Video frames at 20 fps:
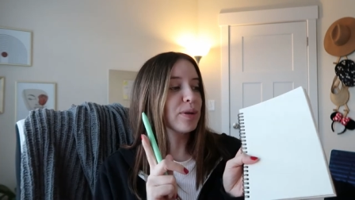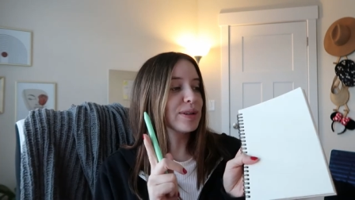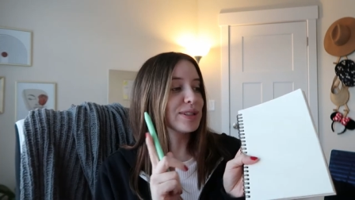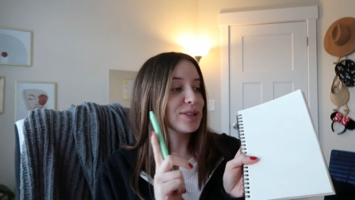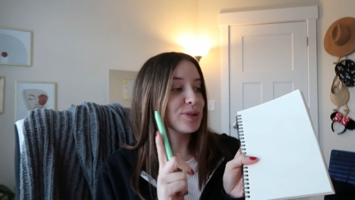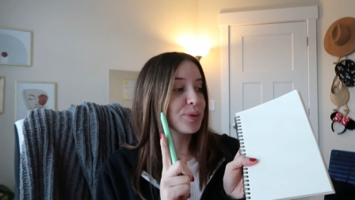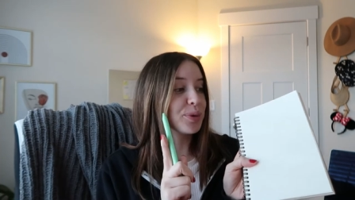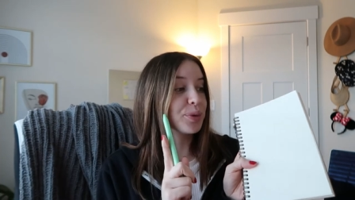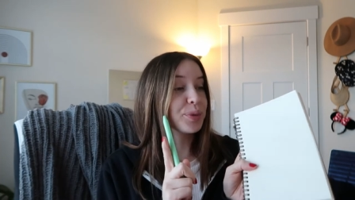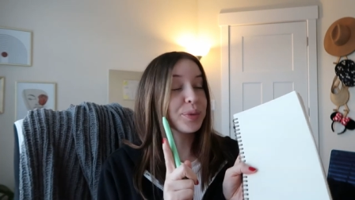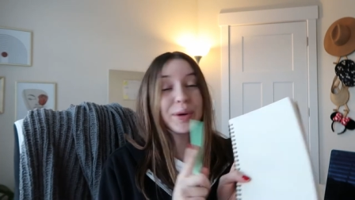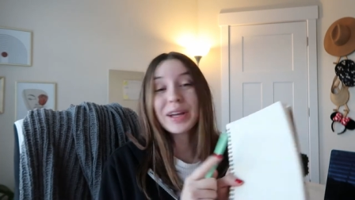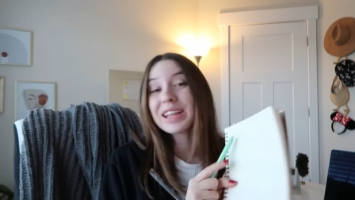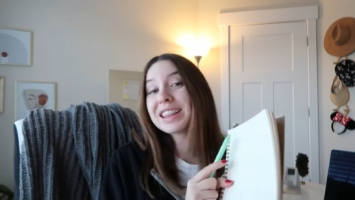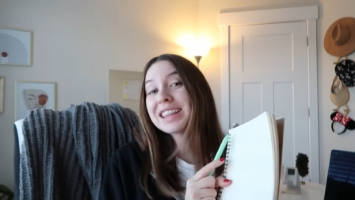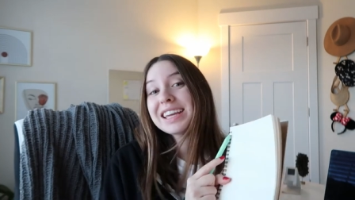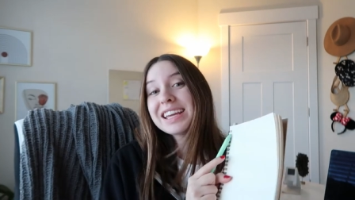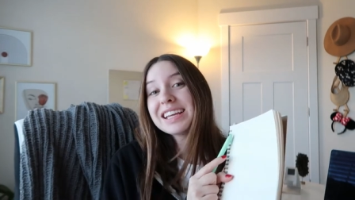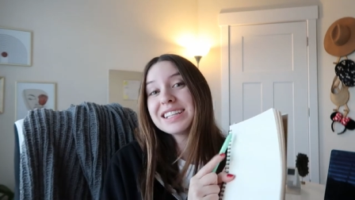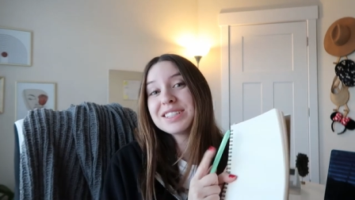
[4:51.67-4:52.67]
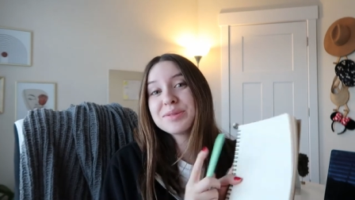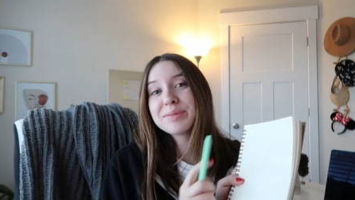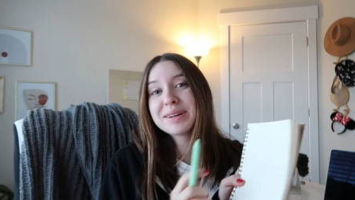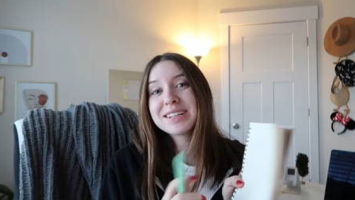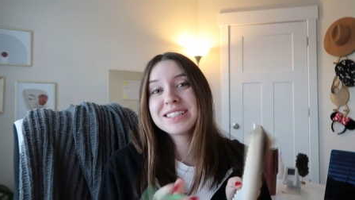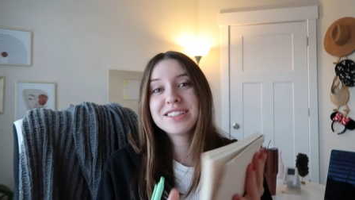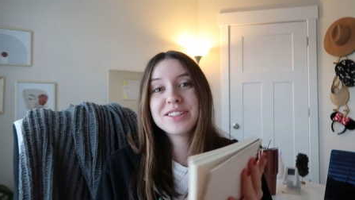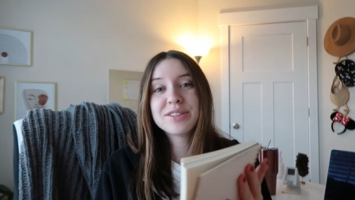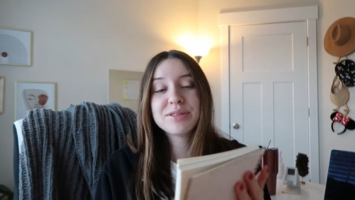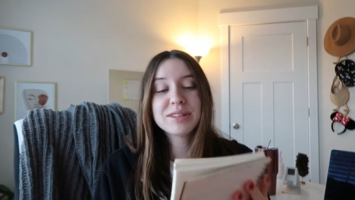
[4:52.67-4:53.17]
going to quickly do
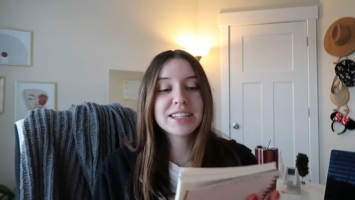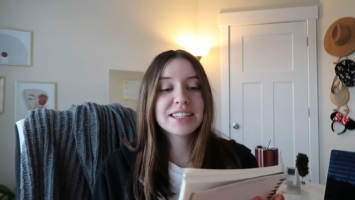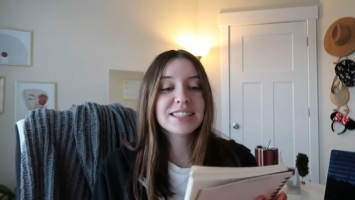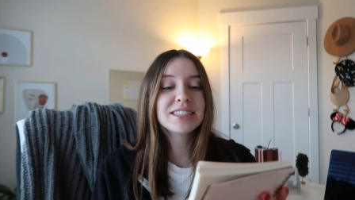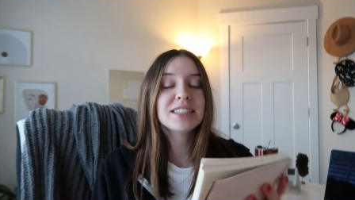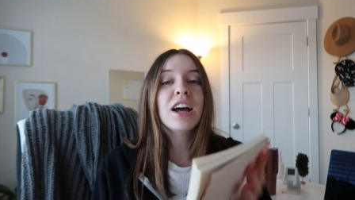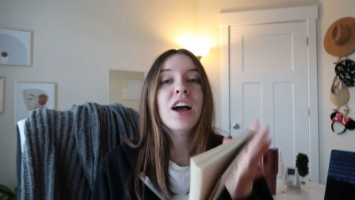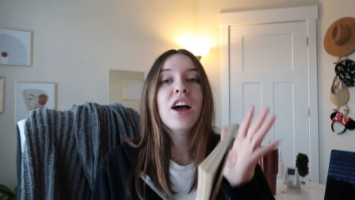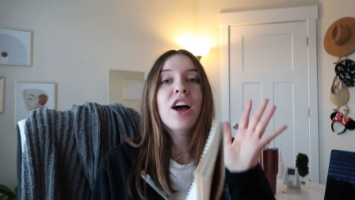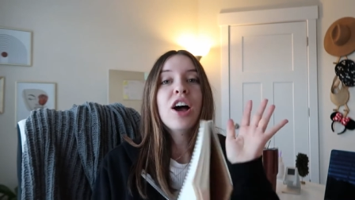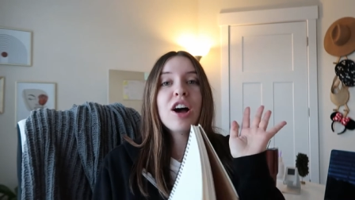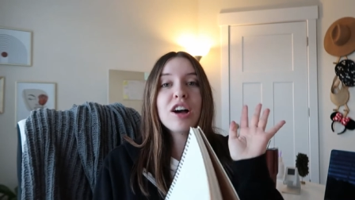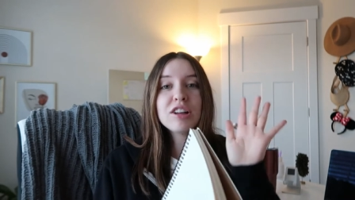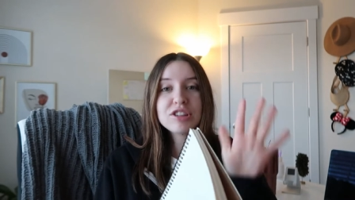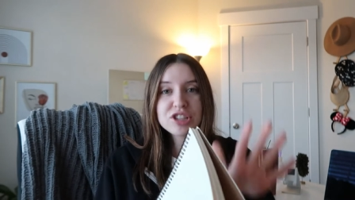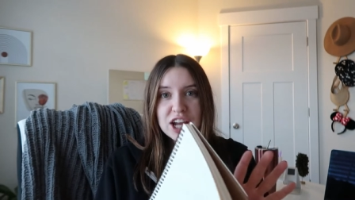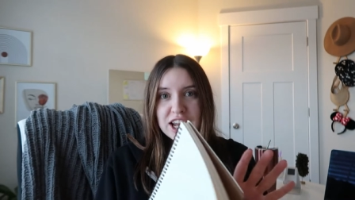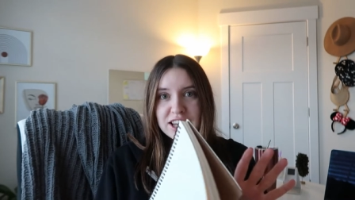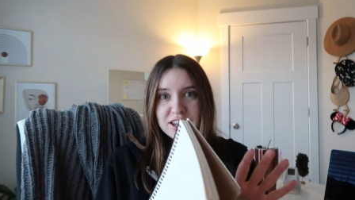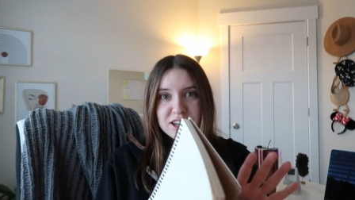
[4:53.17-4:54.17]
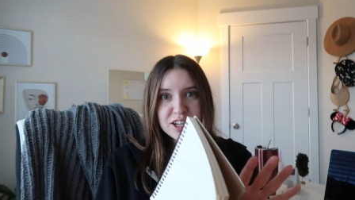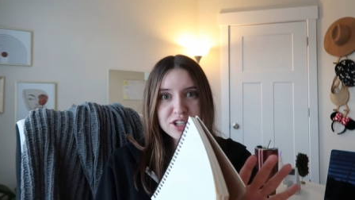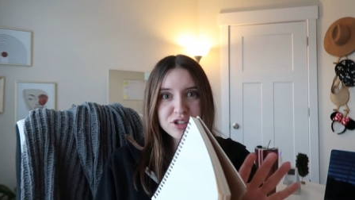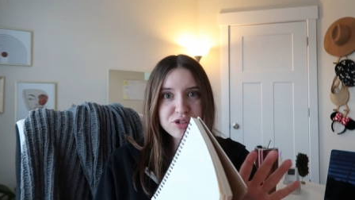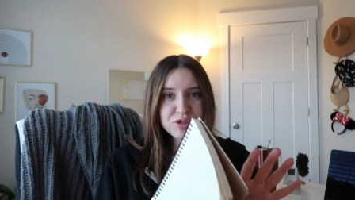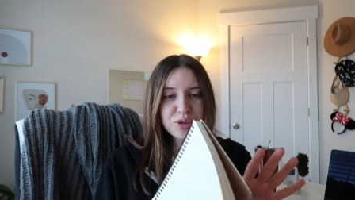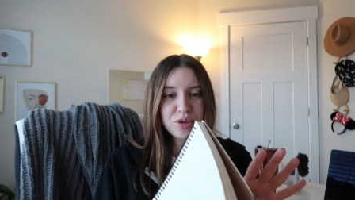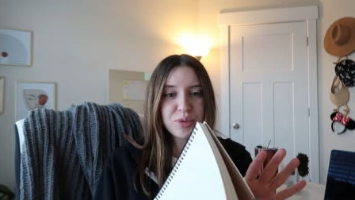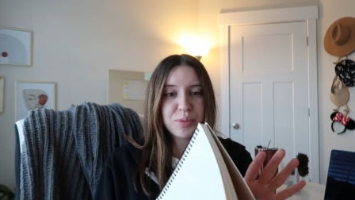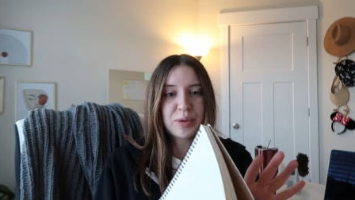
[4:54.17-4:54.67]
my to-do list. I'll chat you
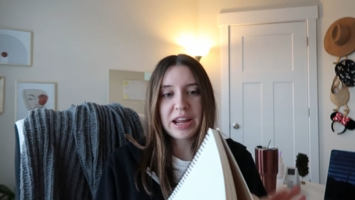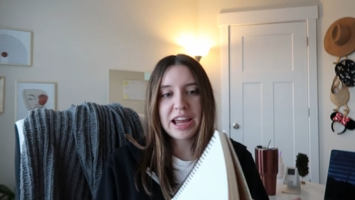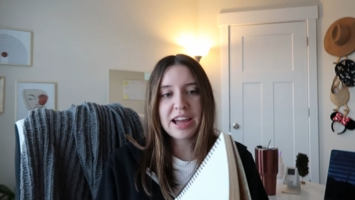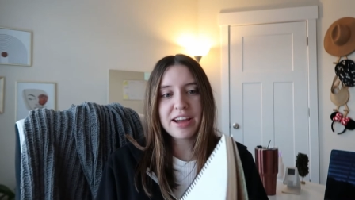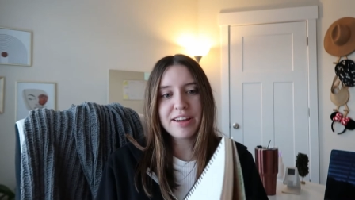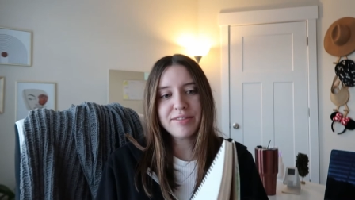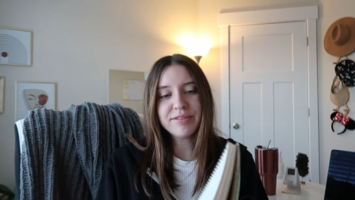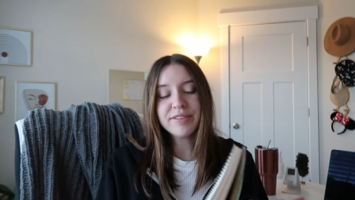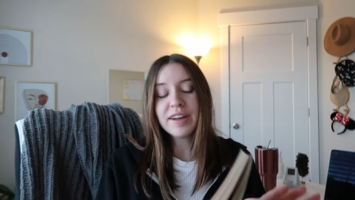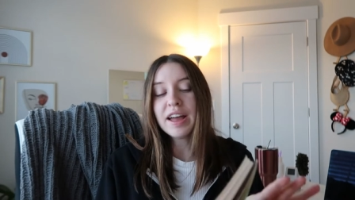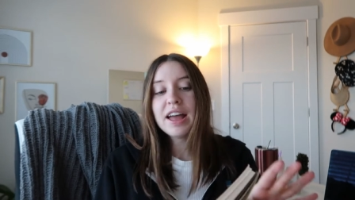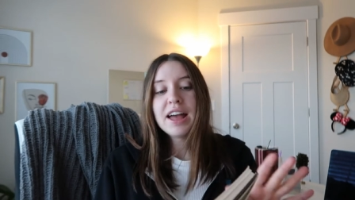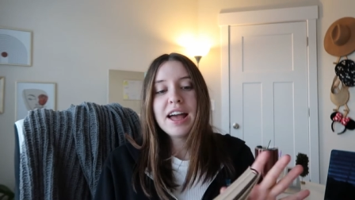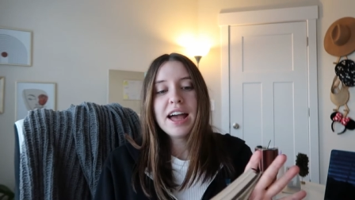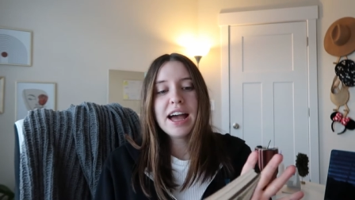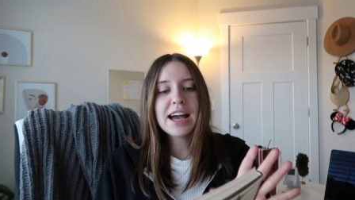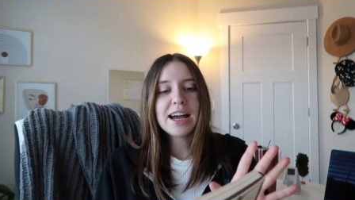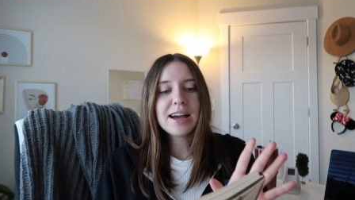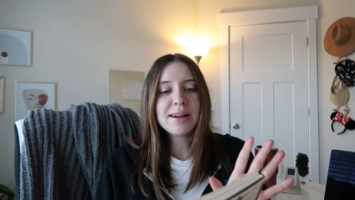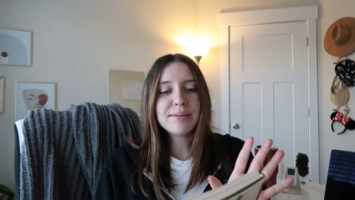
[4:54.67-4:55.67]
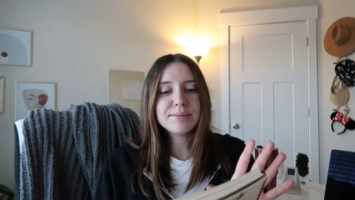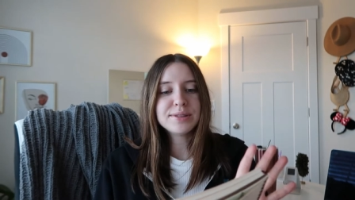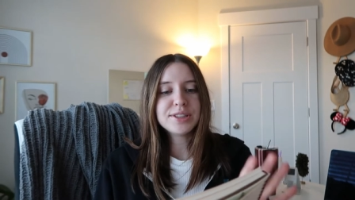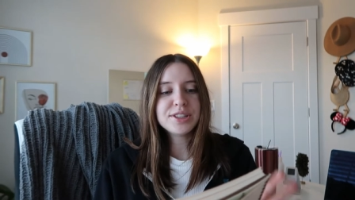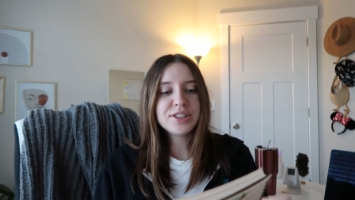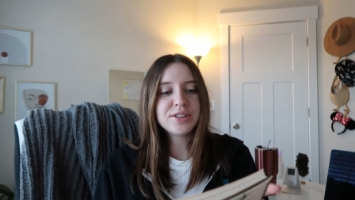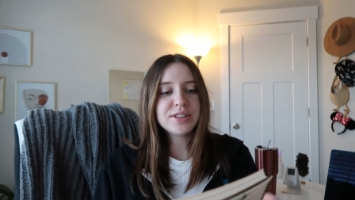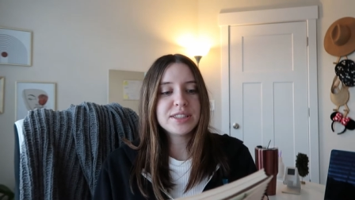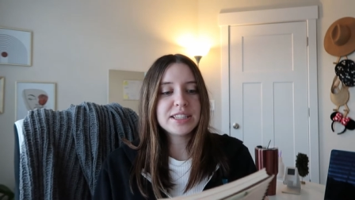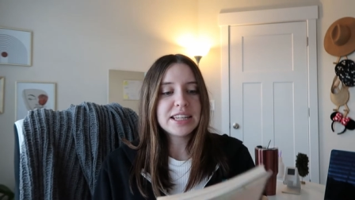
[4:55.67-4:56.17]
guys through what I have
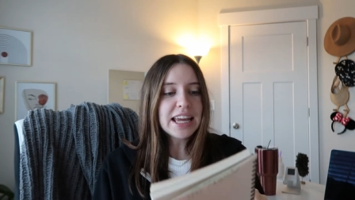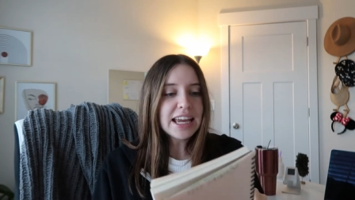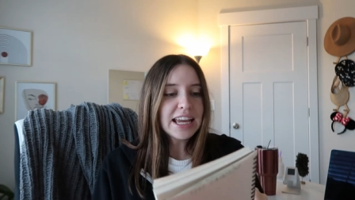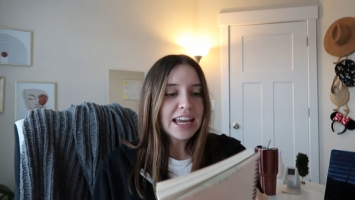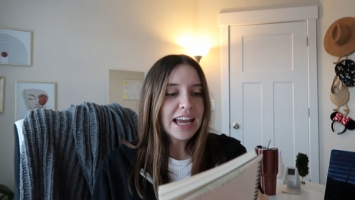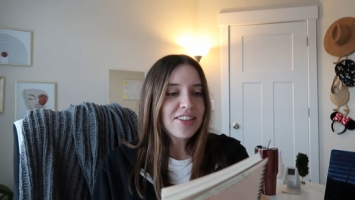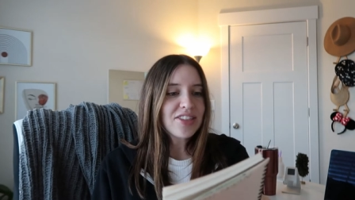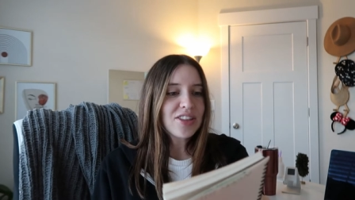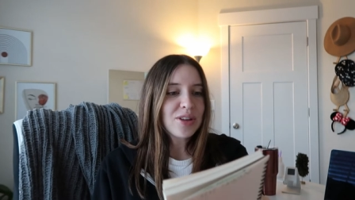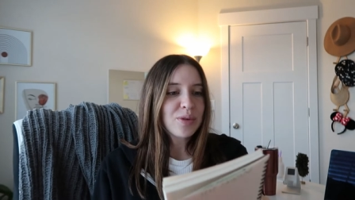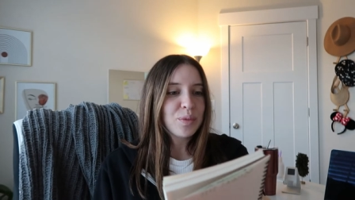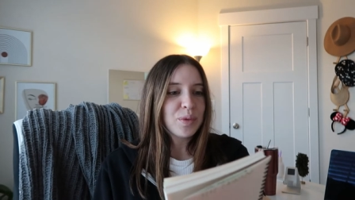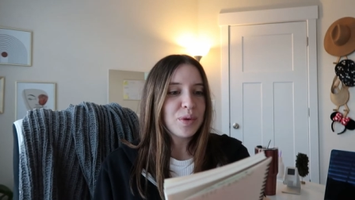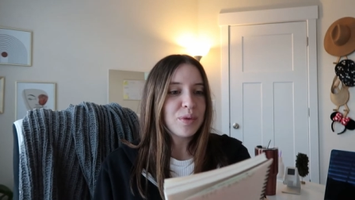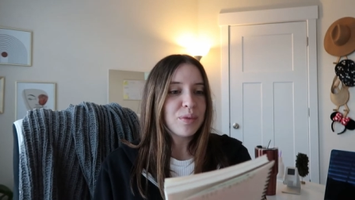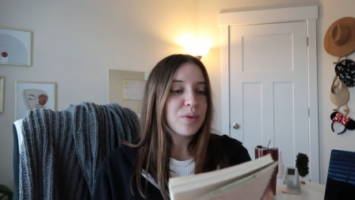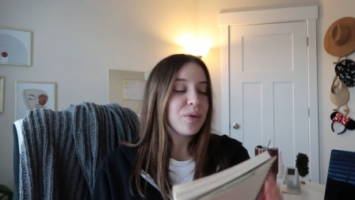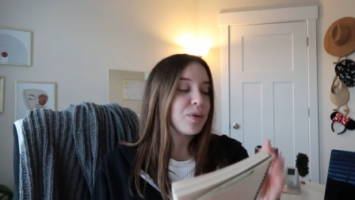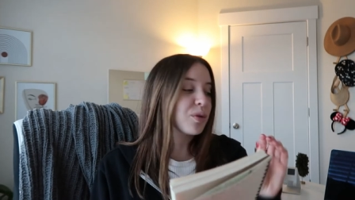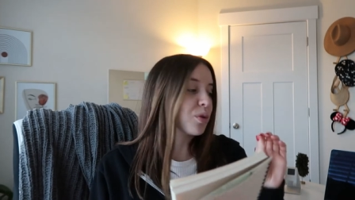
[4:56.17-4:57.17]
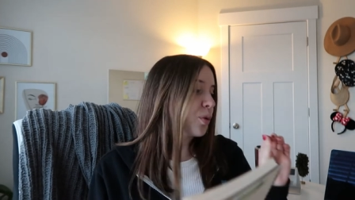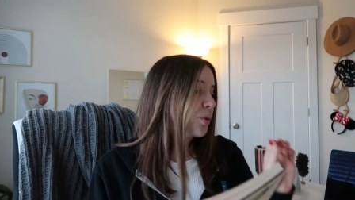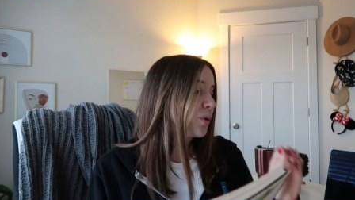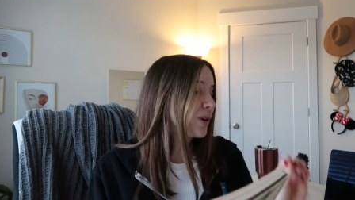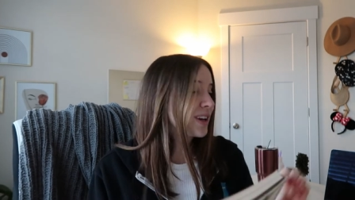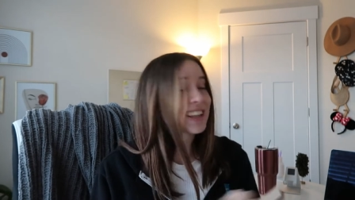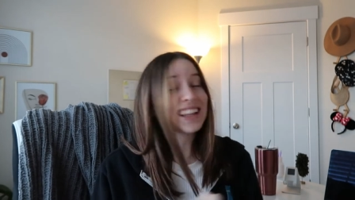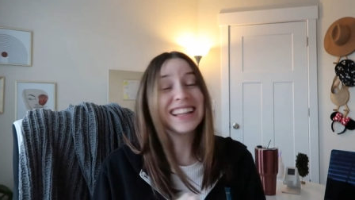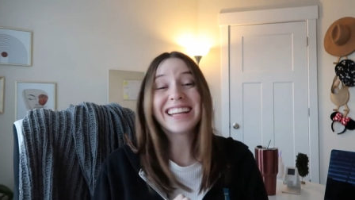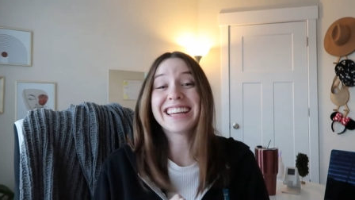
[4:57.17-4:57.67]
to do today, and then we will
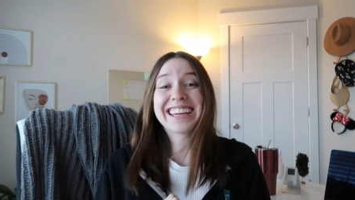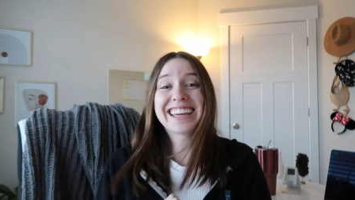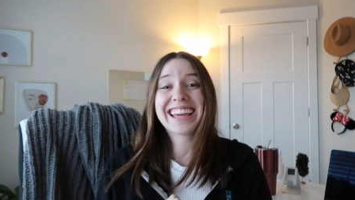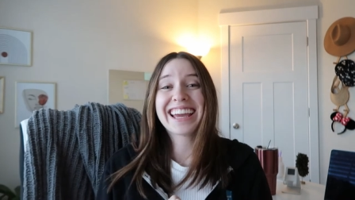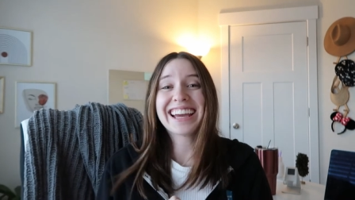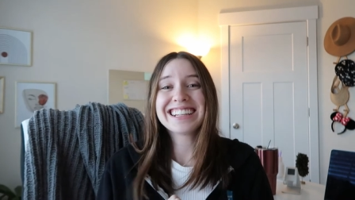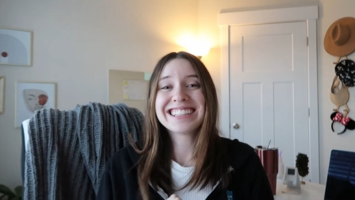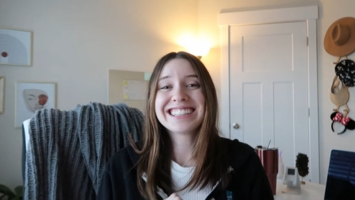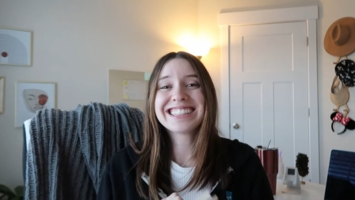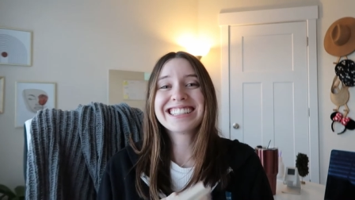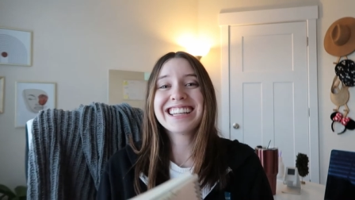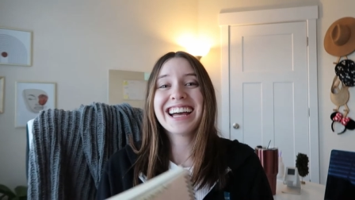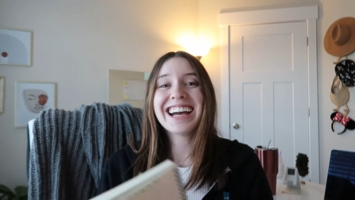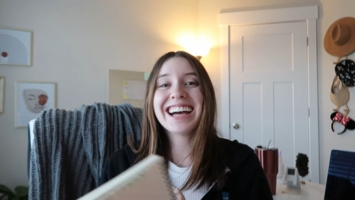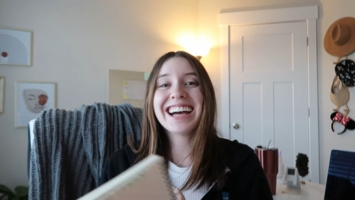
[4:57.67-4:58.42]
quickly get to